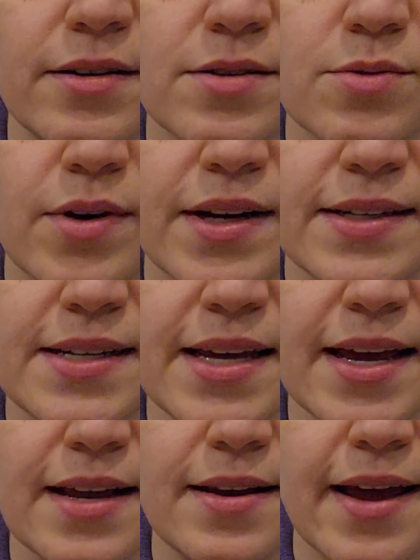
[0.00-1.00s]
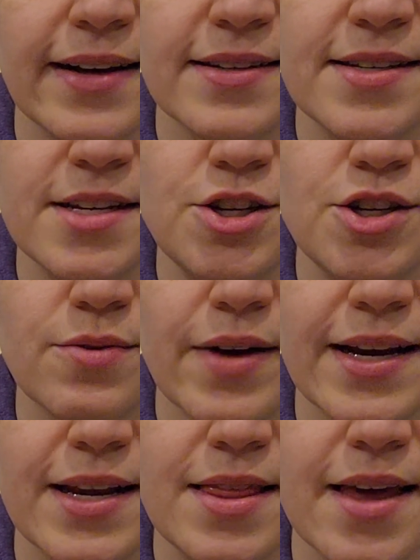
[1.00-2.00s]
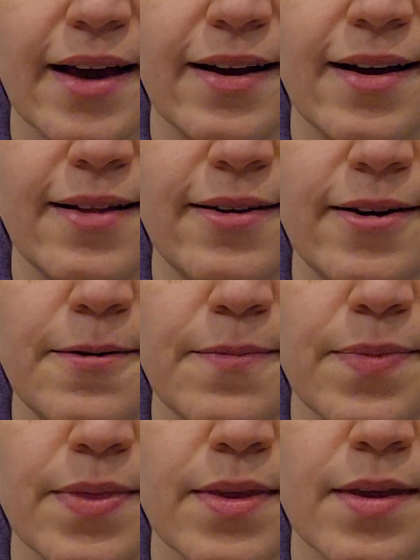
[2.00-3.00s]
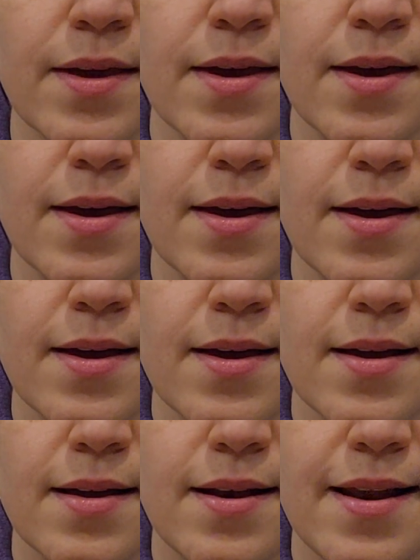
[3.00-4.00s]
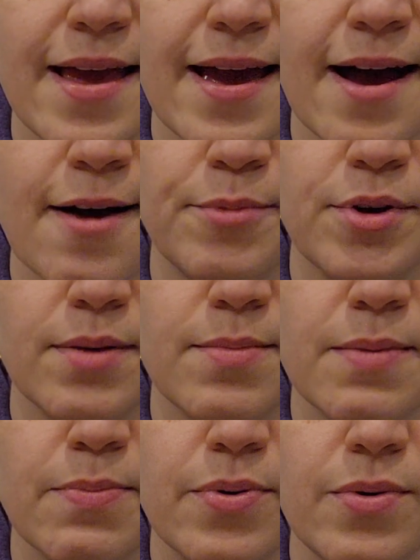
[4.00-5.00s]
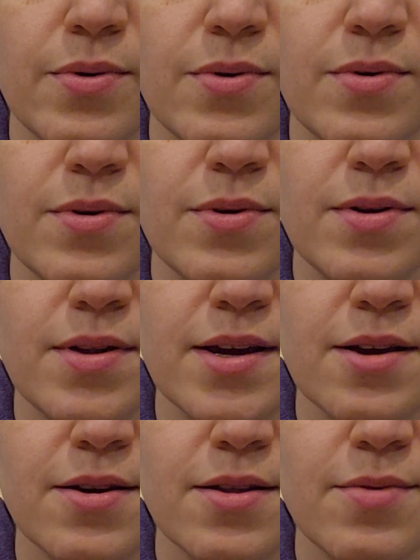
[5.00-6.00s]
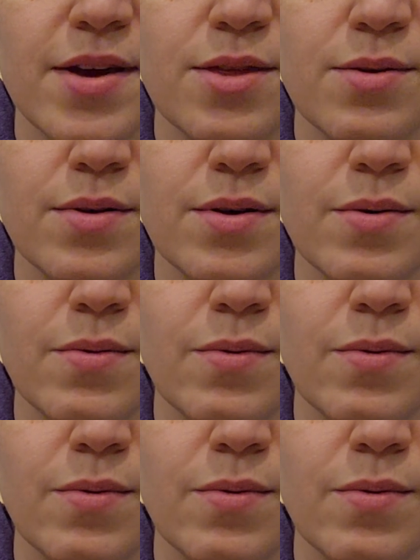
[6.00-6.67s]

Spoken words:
That's what it did. Accentuated that color. Now I'm going to be pulling all the way through.